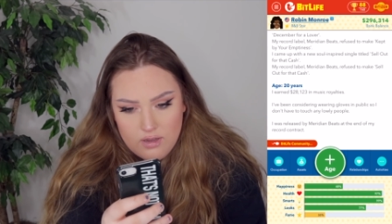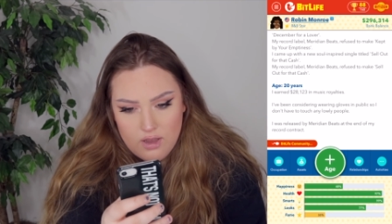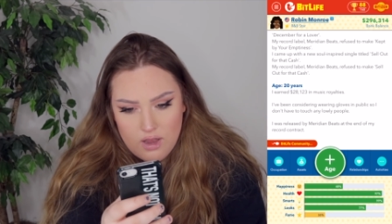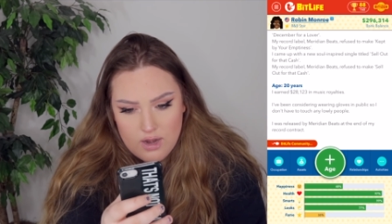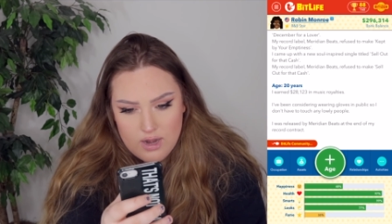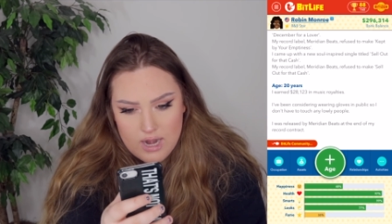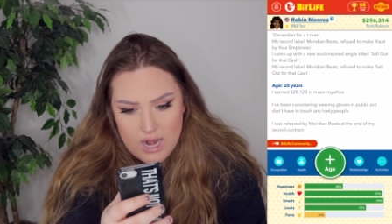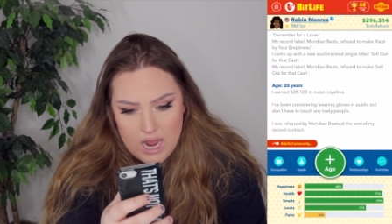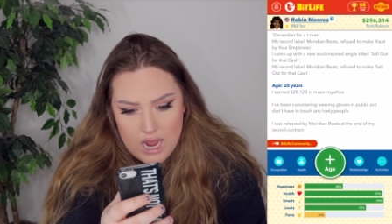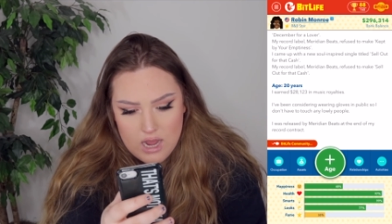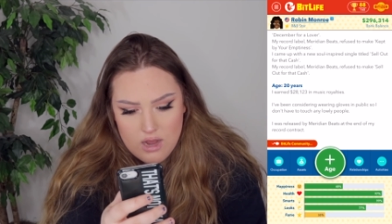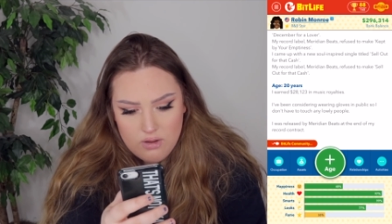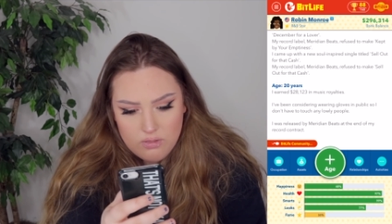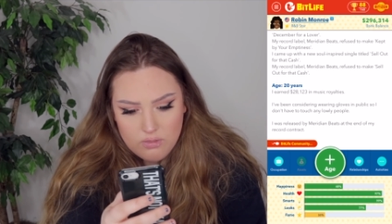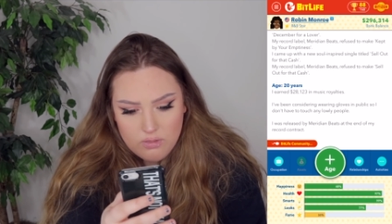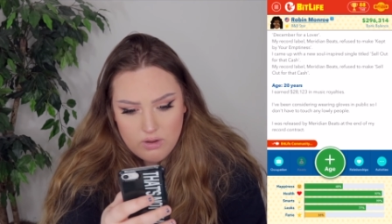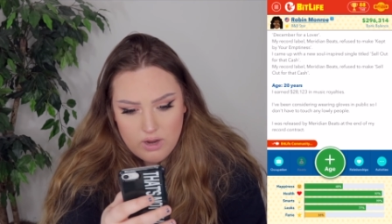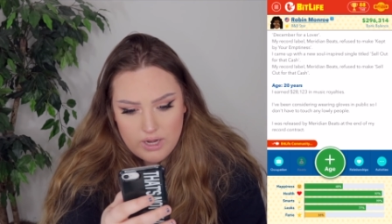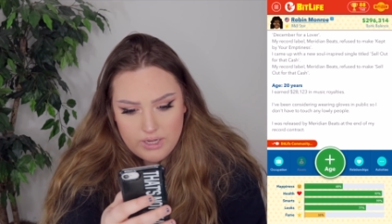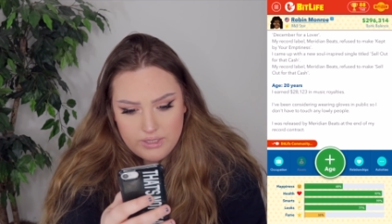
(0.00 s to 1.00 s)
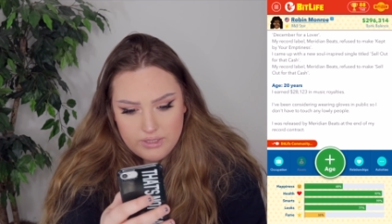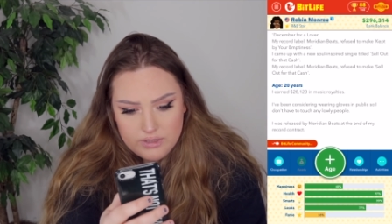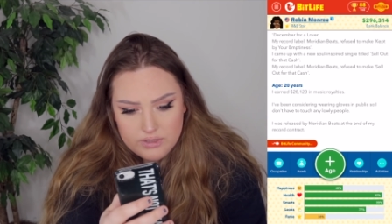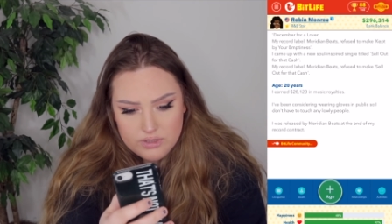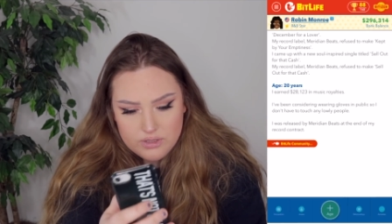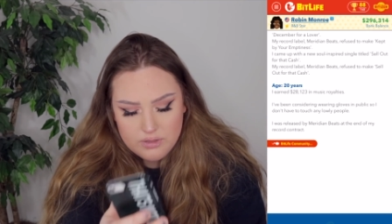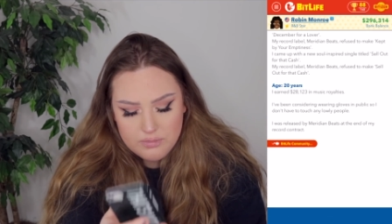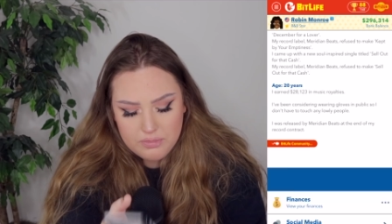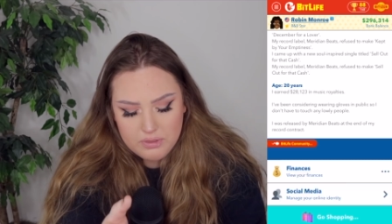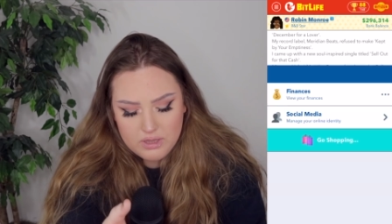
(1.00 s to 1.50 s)
Now I need
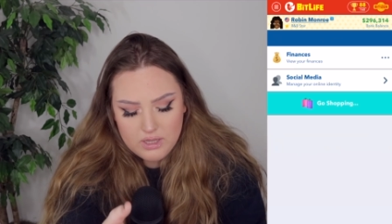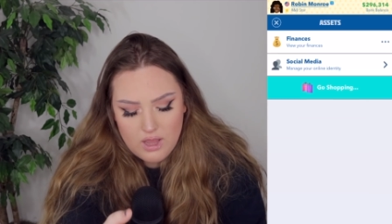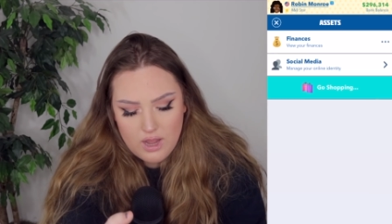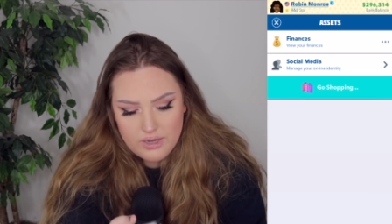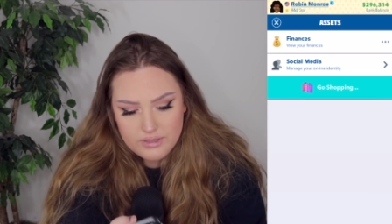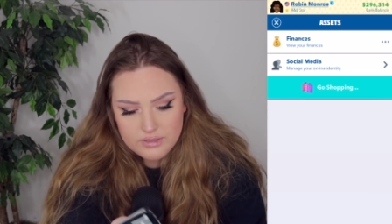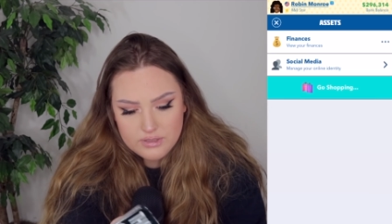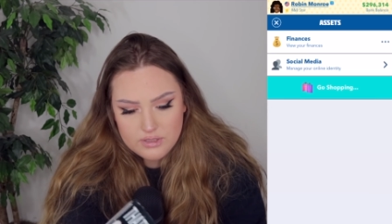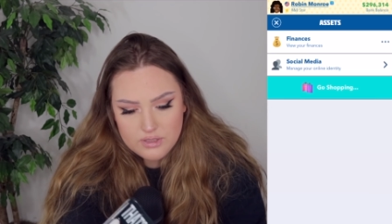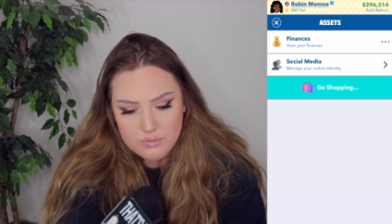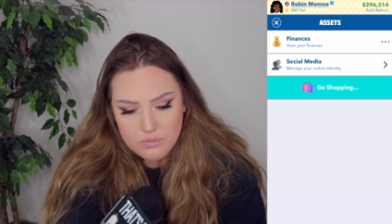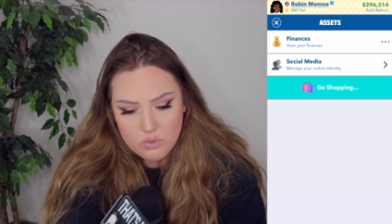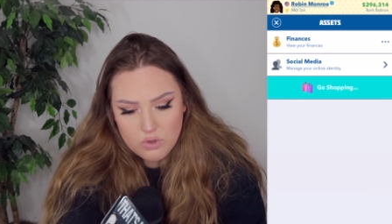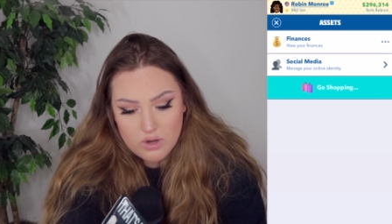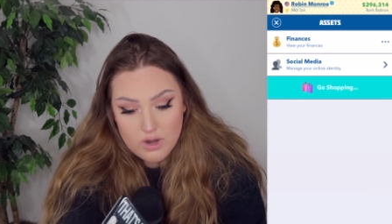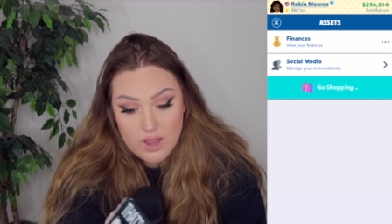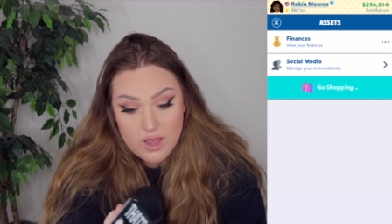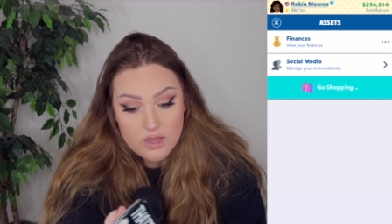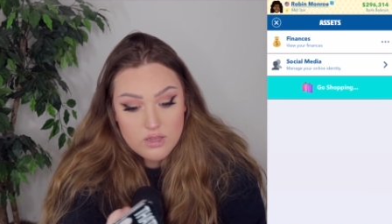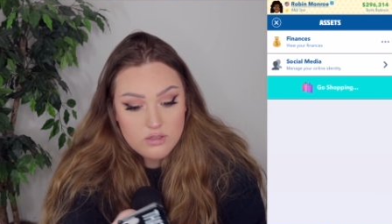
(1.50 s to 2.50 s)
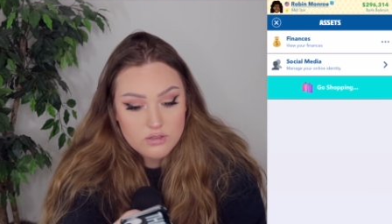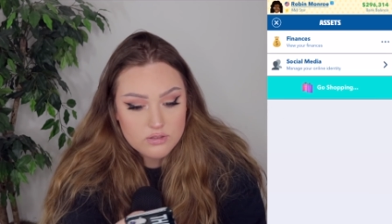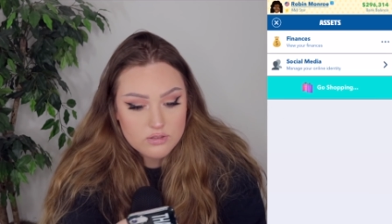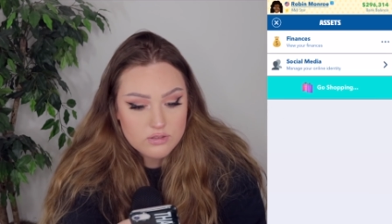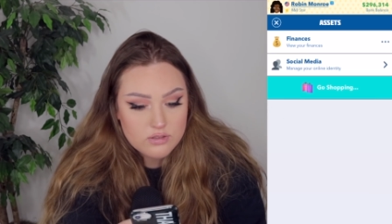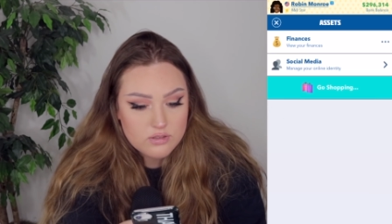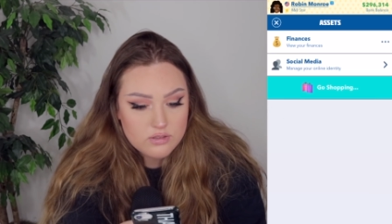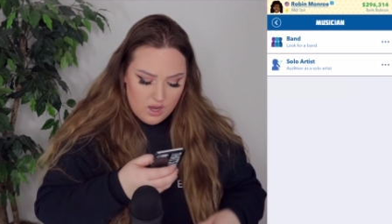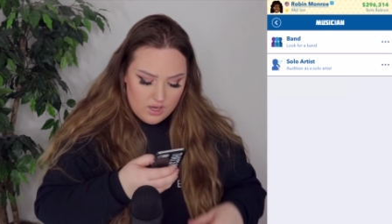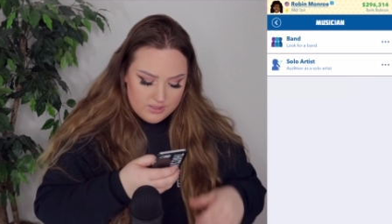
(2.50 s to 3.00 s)
to apply somewhere
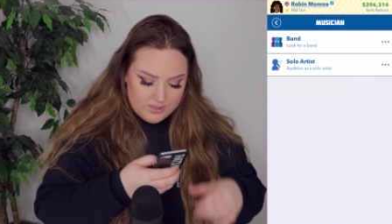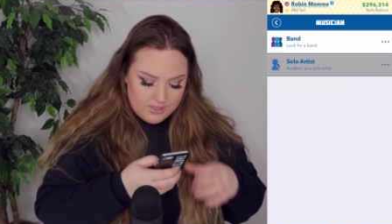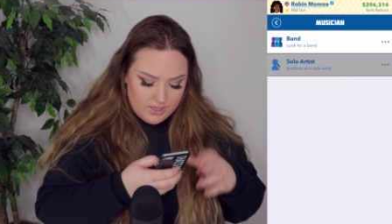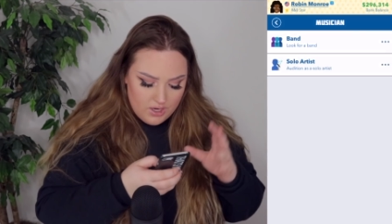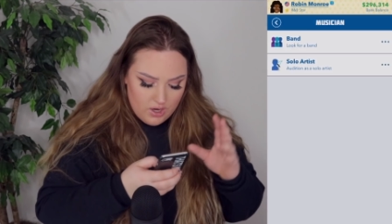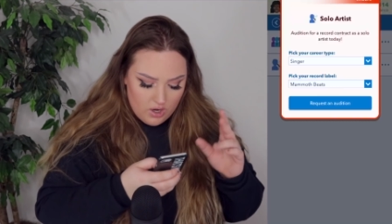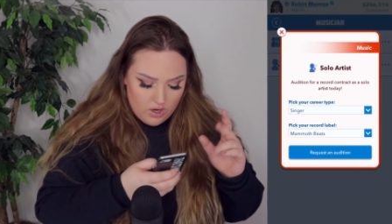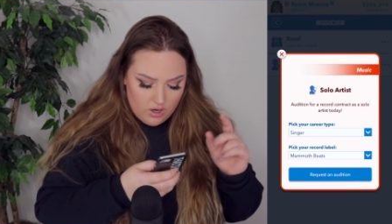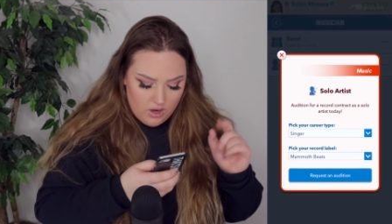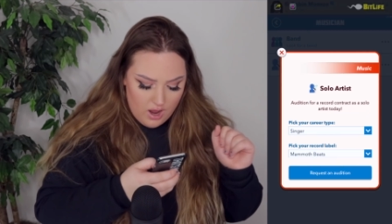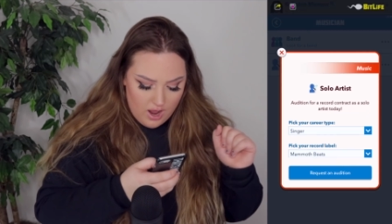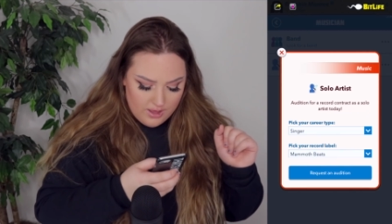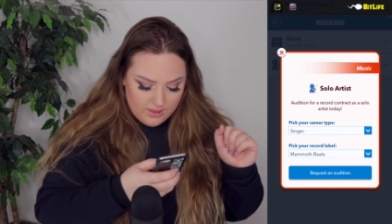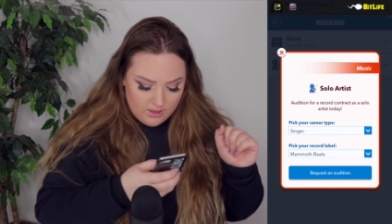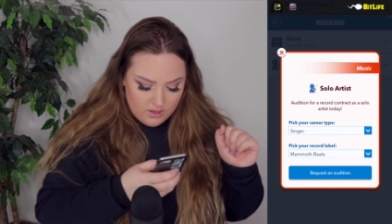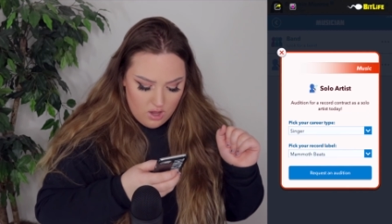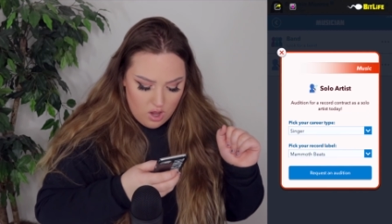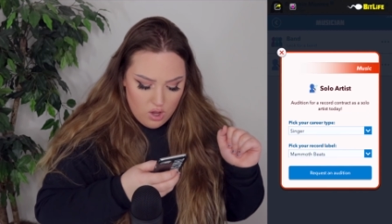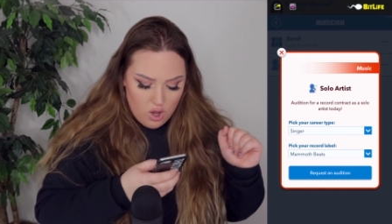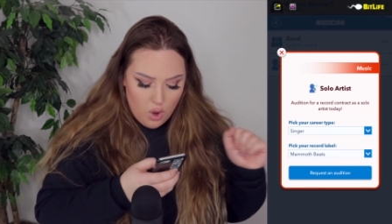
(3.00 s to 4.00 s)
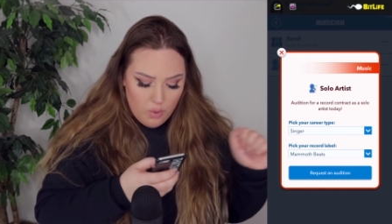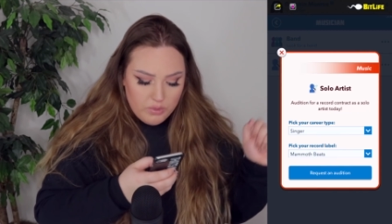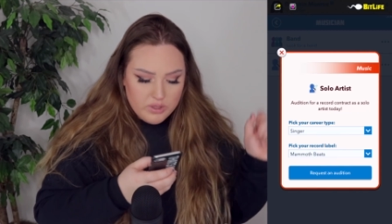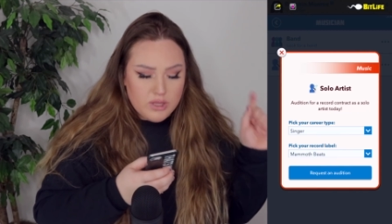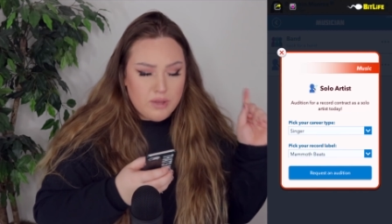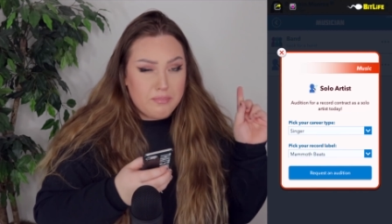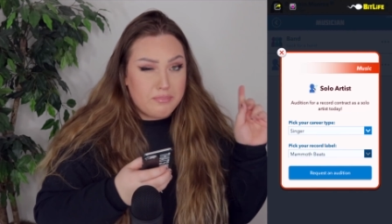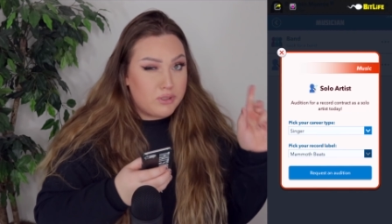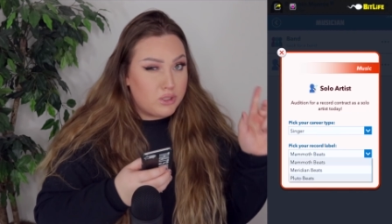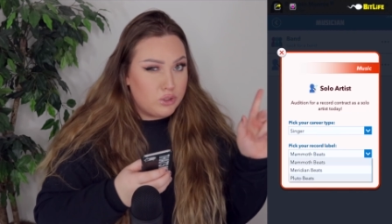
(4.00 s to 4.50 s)
else. A singer. I think I'll go
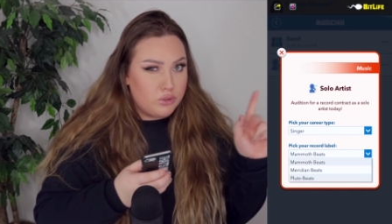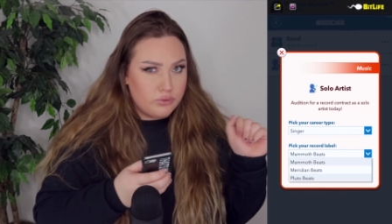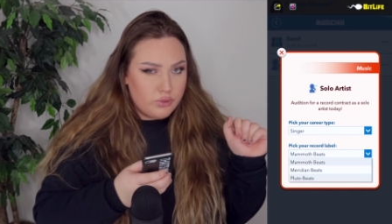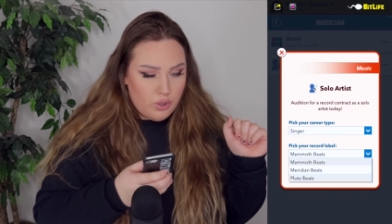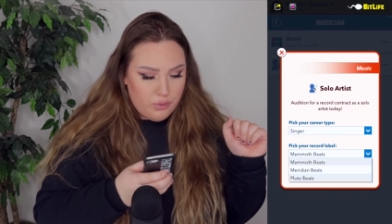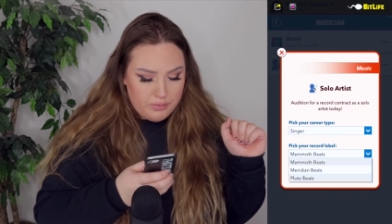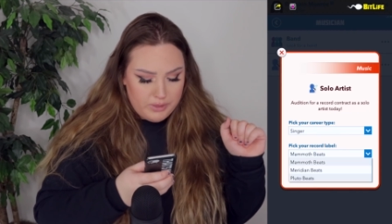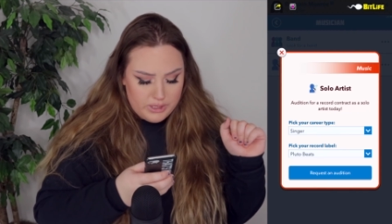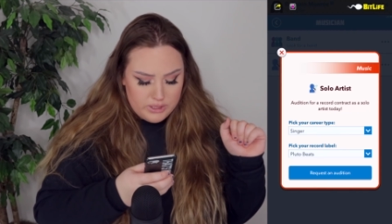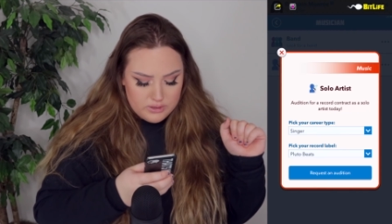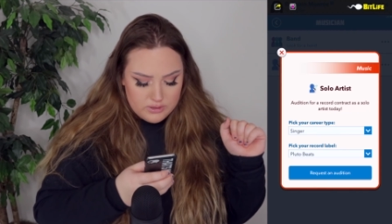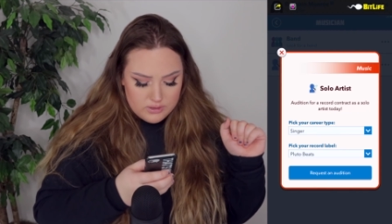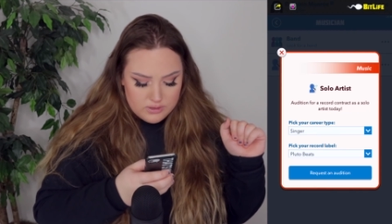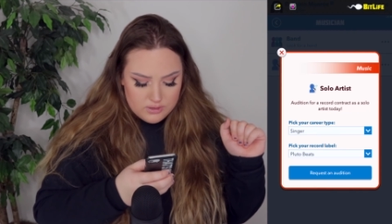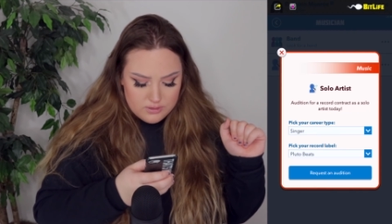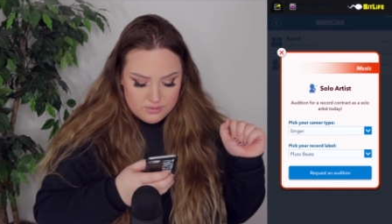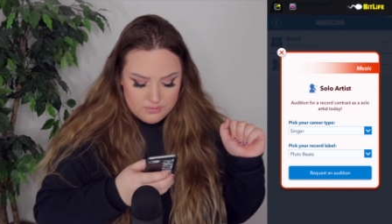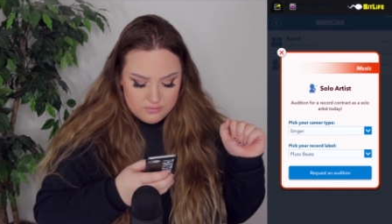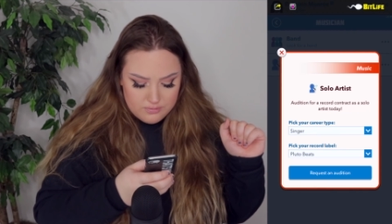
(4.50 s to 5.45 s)
with Pluto Beats.